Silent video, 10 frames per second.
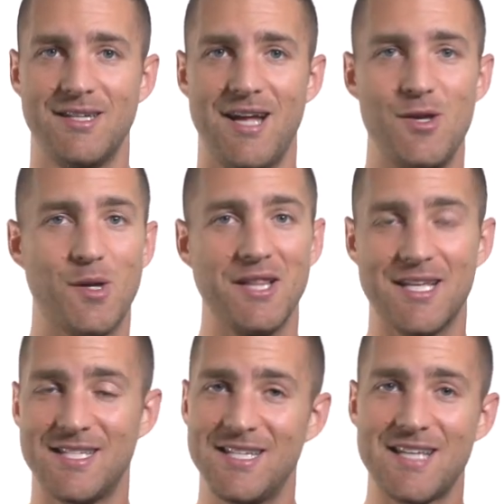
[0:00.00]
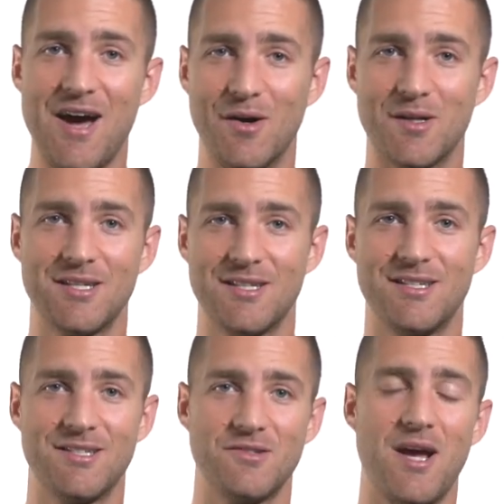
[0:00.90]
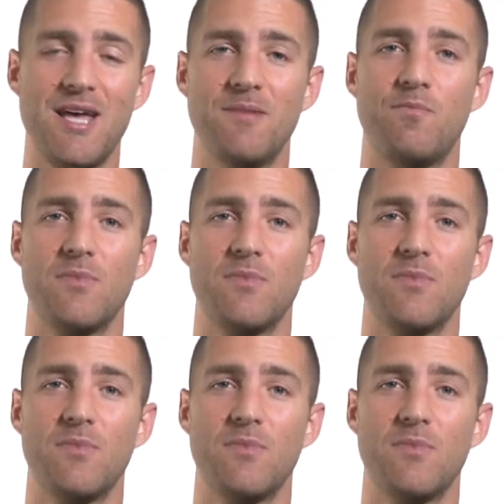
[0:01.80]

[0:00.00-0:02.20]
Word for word: And you can list these out, right?